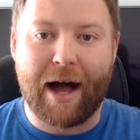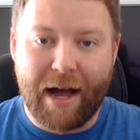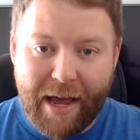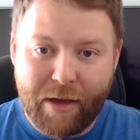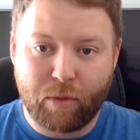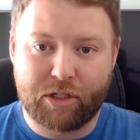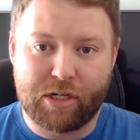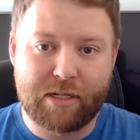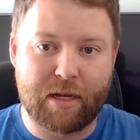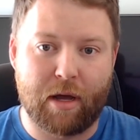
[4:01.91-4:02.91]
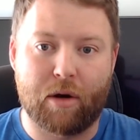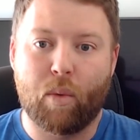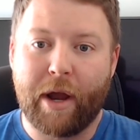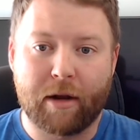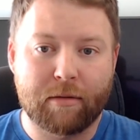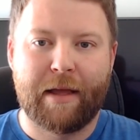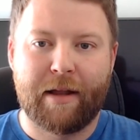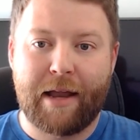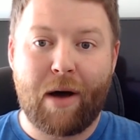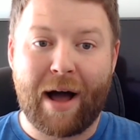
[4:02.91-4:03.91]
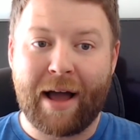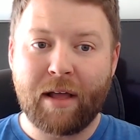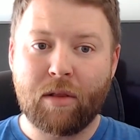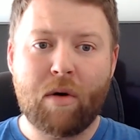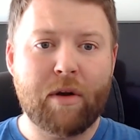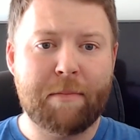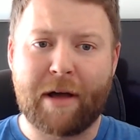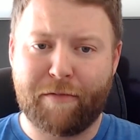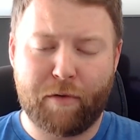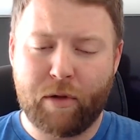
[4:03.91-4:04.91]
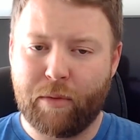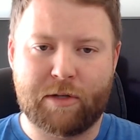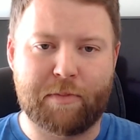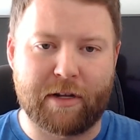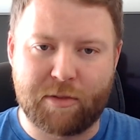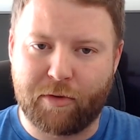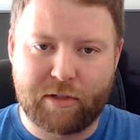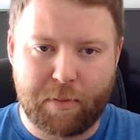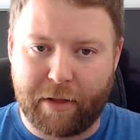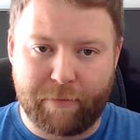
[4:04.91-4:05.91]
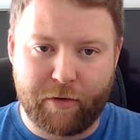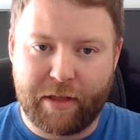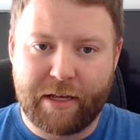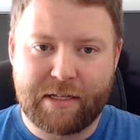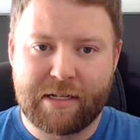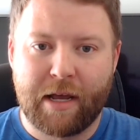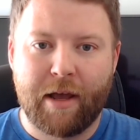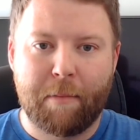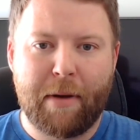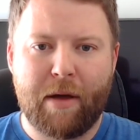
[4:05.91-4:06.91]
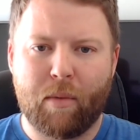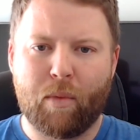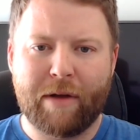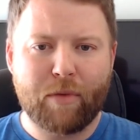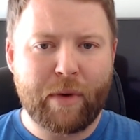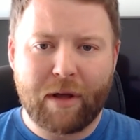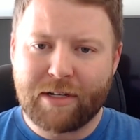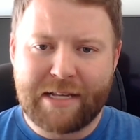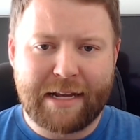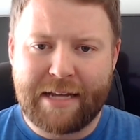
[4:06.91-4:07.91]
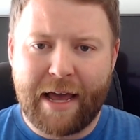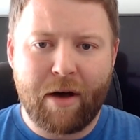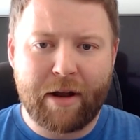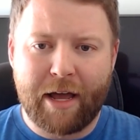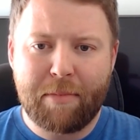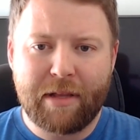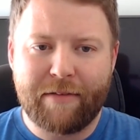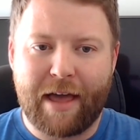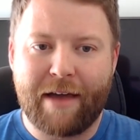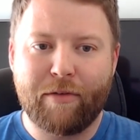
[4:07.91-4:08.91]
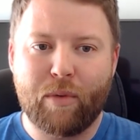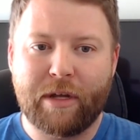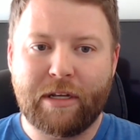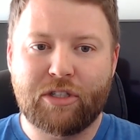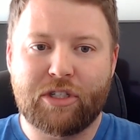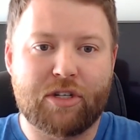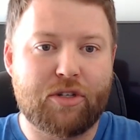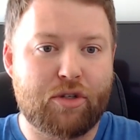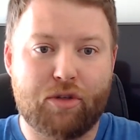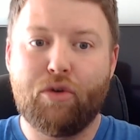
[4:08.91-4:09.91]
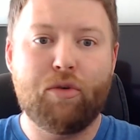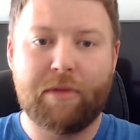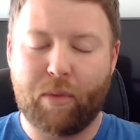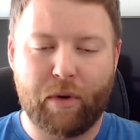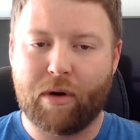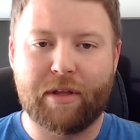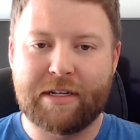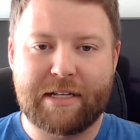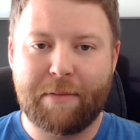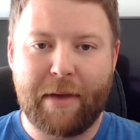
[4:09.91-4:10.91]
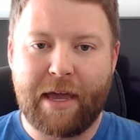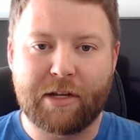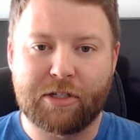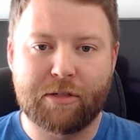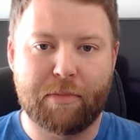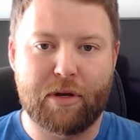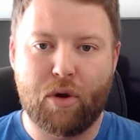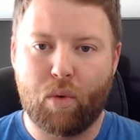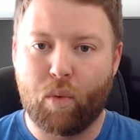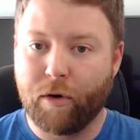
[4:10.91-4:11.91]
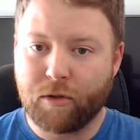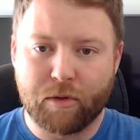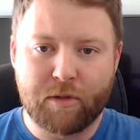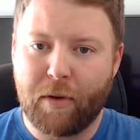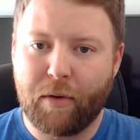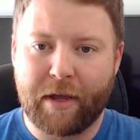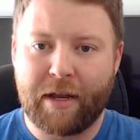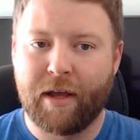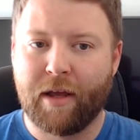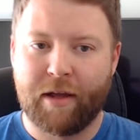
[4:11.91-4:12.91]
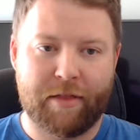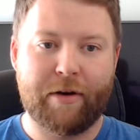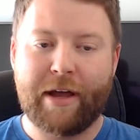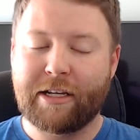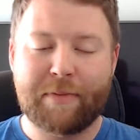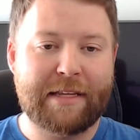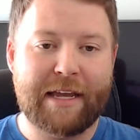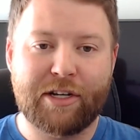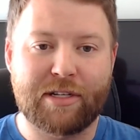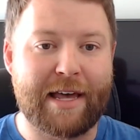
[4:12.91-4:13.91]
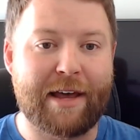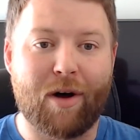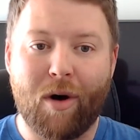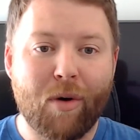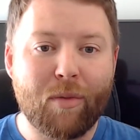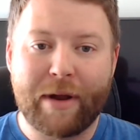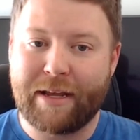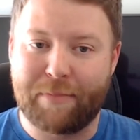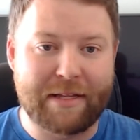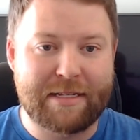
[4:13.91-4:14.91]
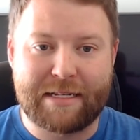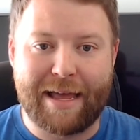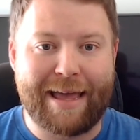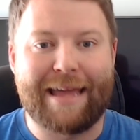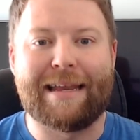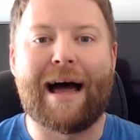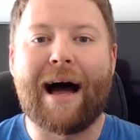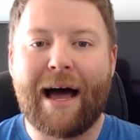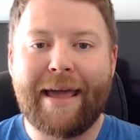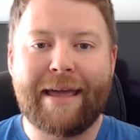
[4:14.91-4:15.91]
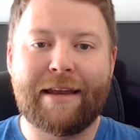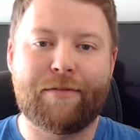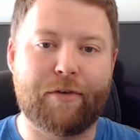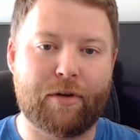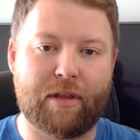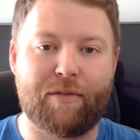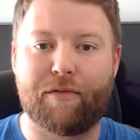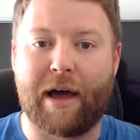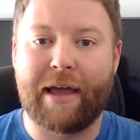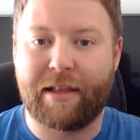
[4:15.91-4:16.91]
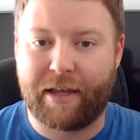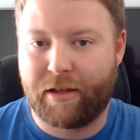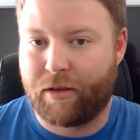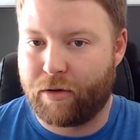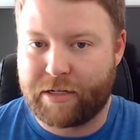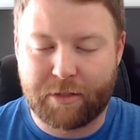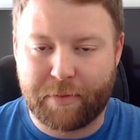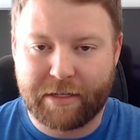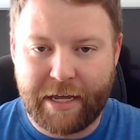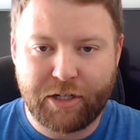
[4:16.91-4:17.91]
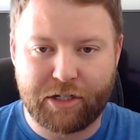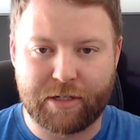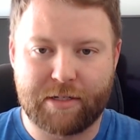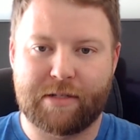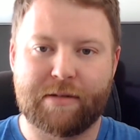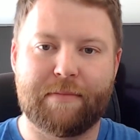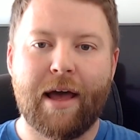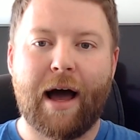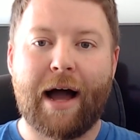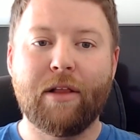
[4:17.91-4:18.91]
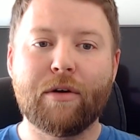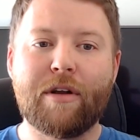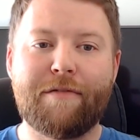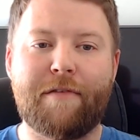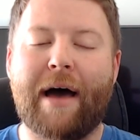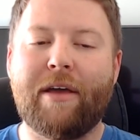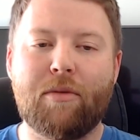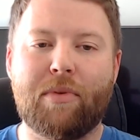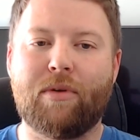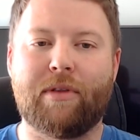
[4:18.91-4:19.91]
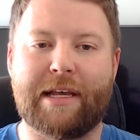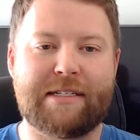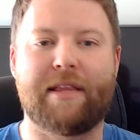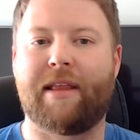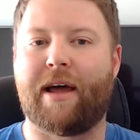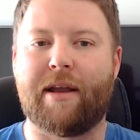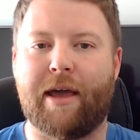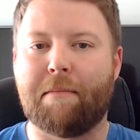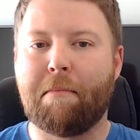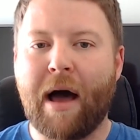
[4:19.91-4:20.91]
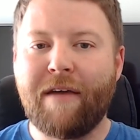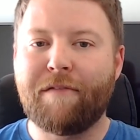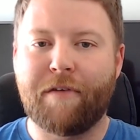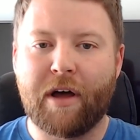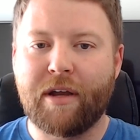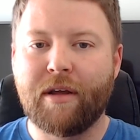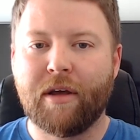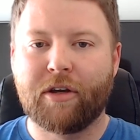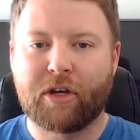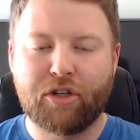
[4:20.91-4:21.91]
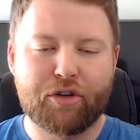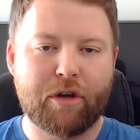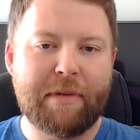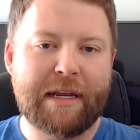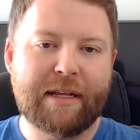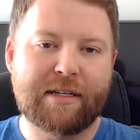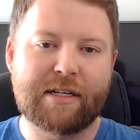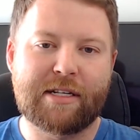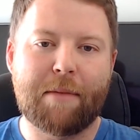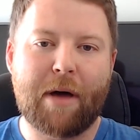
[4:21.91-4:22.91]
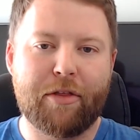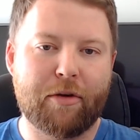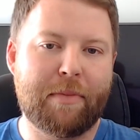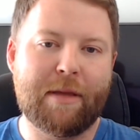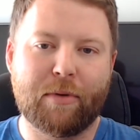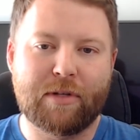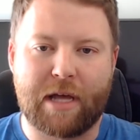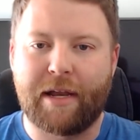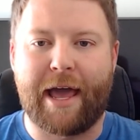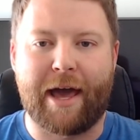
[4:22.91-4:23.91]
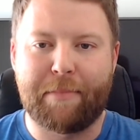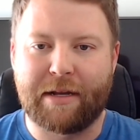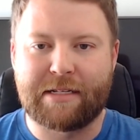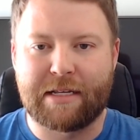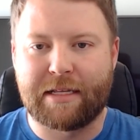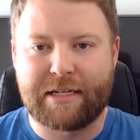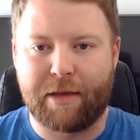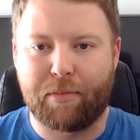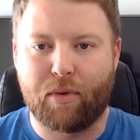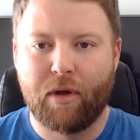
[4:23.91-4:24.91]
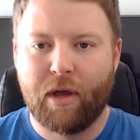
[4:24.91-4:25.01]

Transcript: I was just unaware. Now, I alone am not fully responsible to blame for this, but whenever we all sat down, I believe everyone just assumed that we were all on the same page, but no words were spoken. Their expectations had already been set, and I inadvertently violated those expectations. I learned a valuable lesson that night. My fun contributed to some other people's unhappiness at the table.